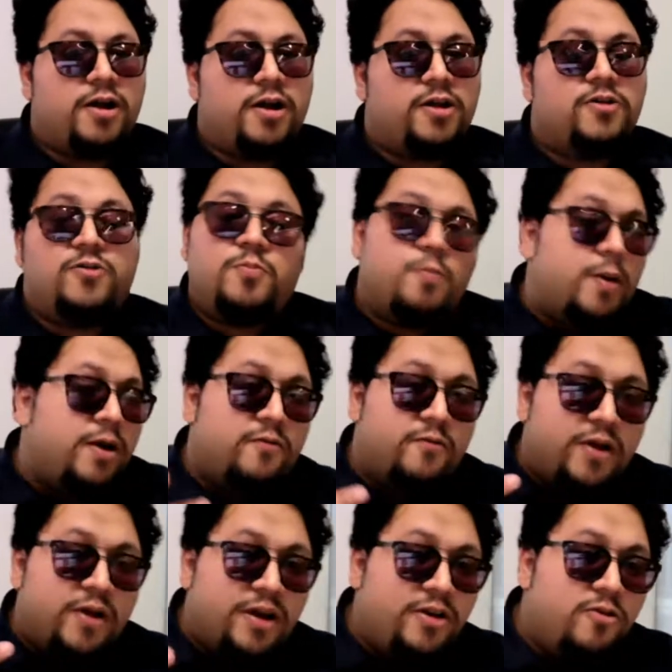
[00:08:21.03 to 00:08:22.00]
But when
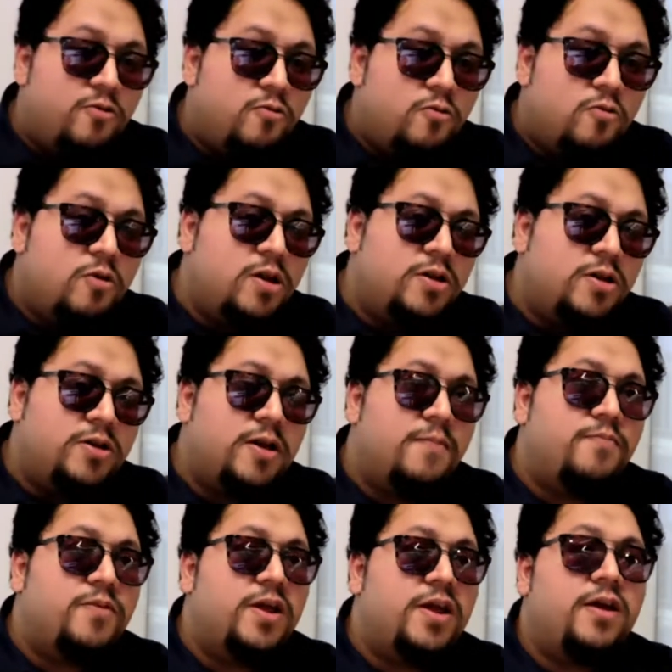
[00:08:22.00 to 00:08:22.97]
you Google
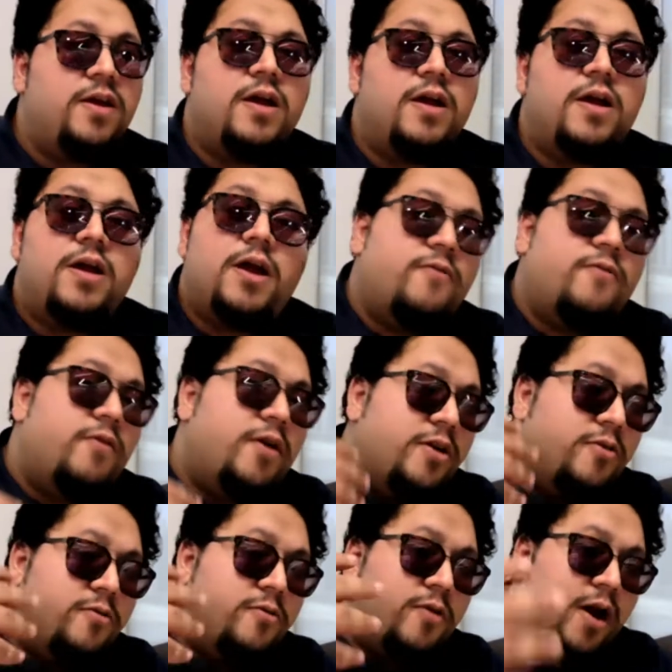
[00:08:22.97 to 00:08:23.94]
something and when you
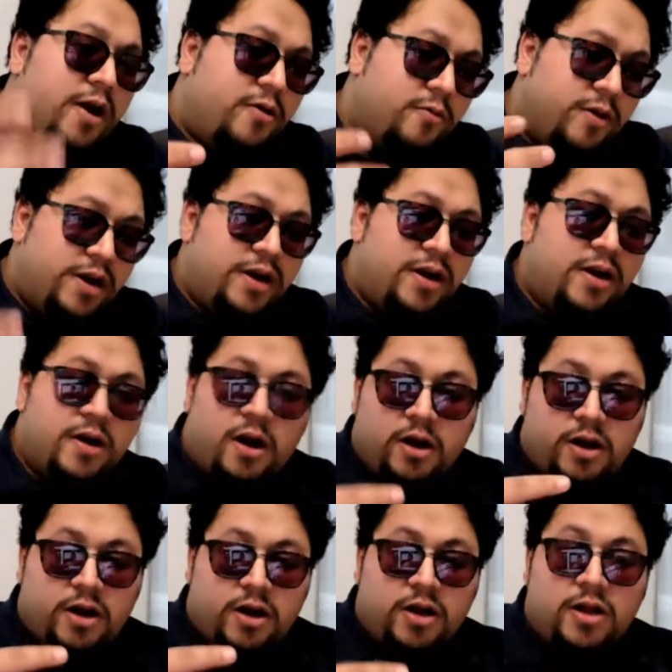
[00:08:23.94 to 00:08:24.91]
try to read an
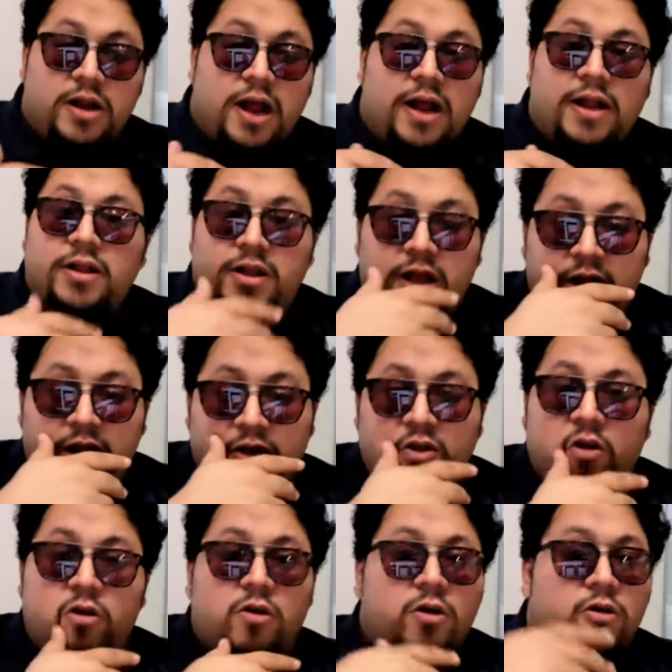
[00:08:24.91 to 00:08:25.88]
article, and then your
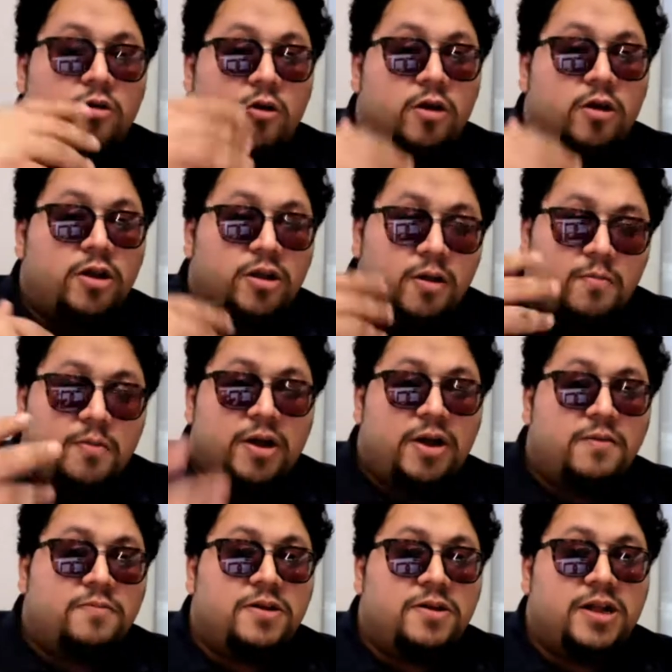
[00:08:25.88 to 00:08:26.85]
algorithm becomes
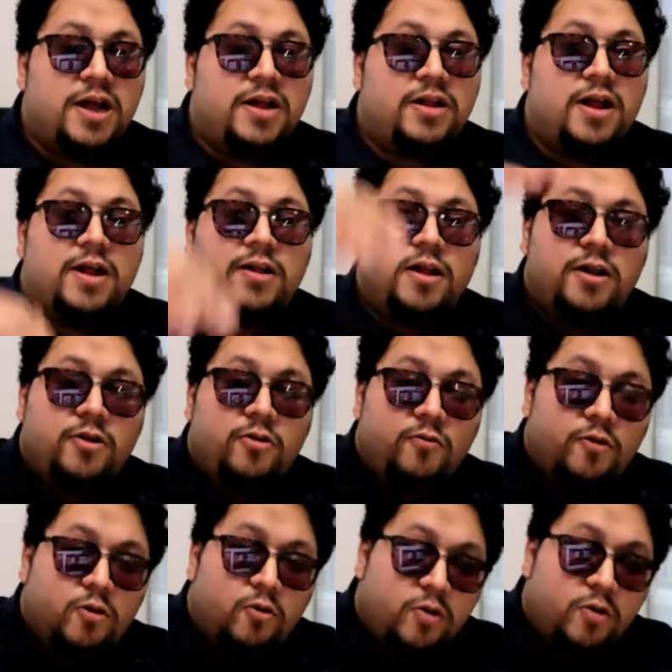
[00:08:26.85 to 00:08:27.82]
like that you will
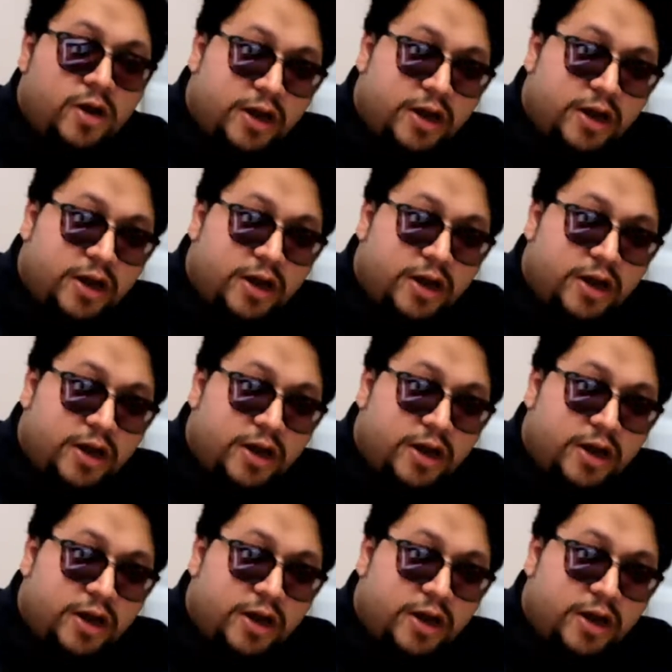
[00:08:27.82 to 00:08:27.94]
only get